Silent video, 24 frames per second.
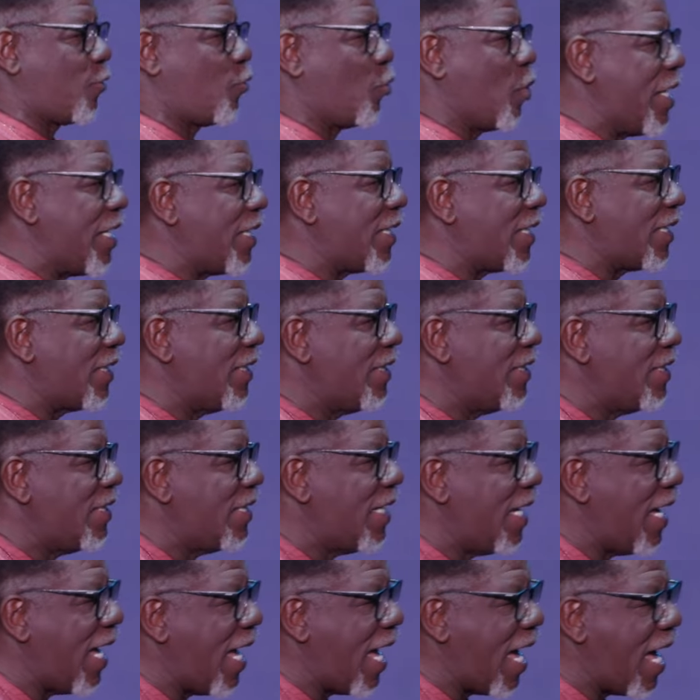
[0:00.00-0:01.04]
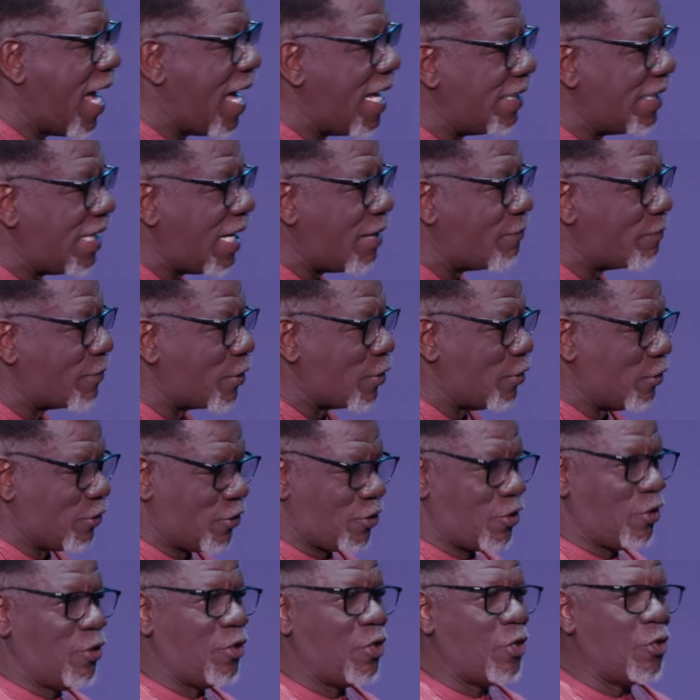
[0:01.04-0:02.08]
week and I'm
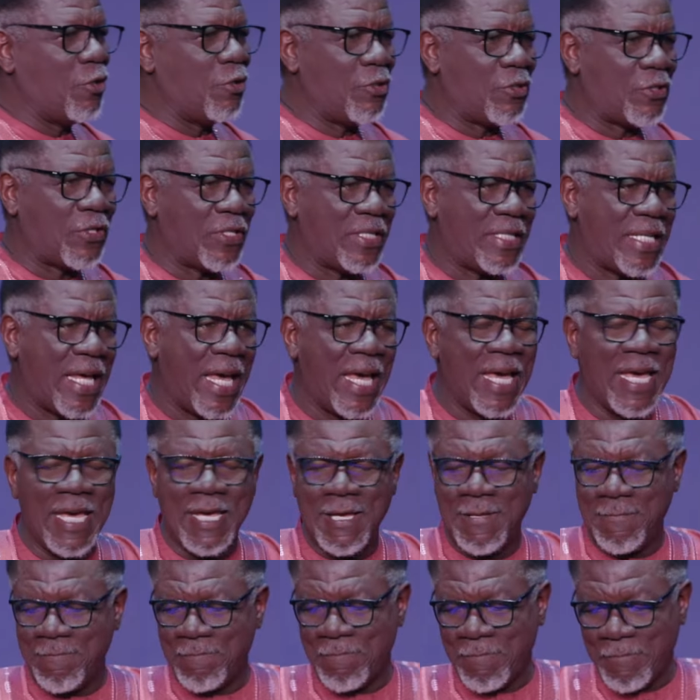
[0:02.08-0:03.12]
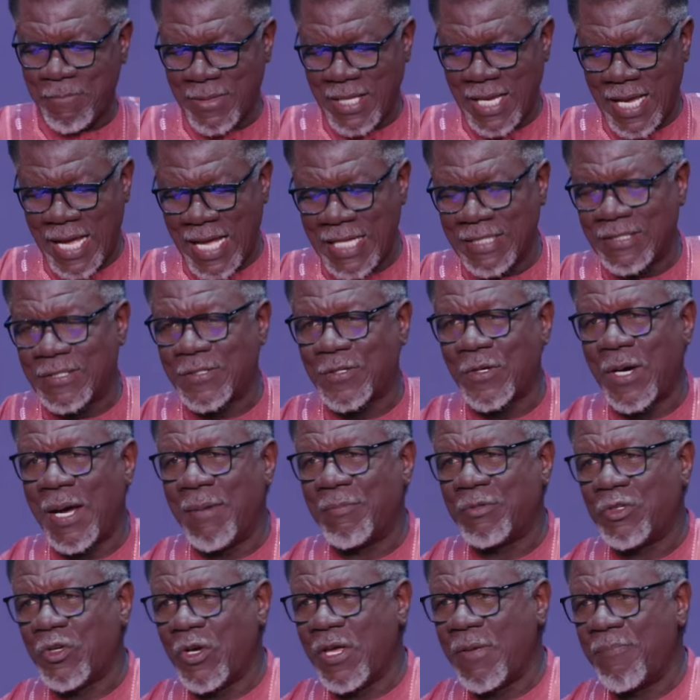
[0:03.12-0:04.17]
continuing today. And so I'm
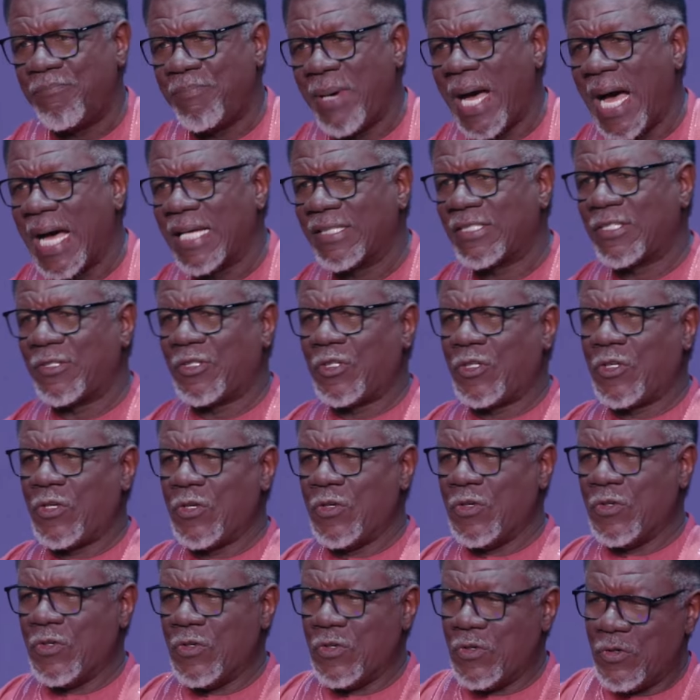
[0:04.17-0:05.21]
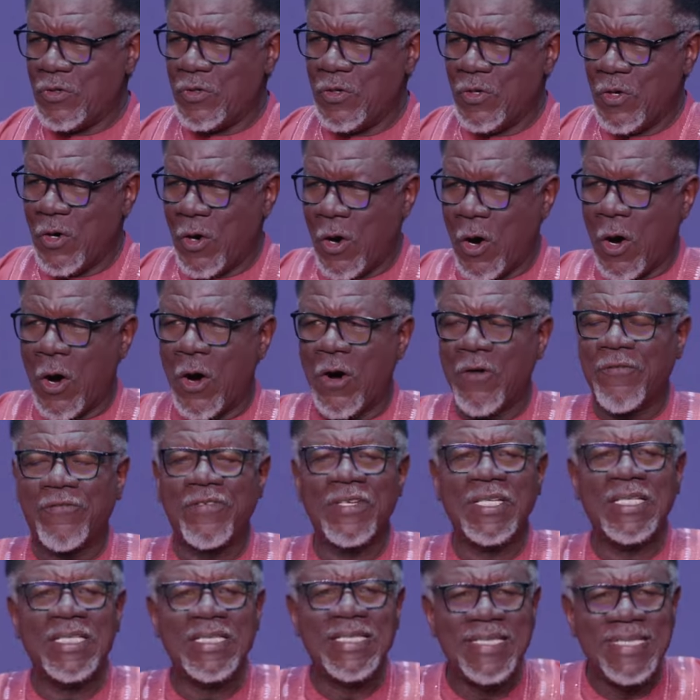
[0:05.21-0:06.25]
doing part two of
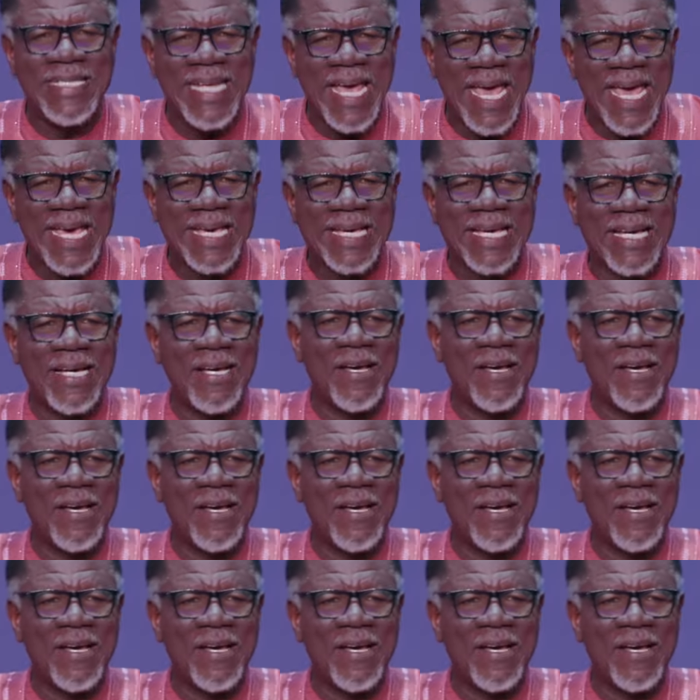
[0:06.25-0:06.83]
Take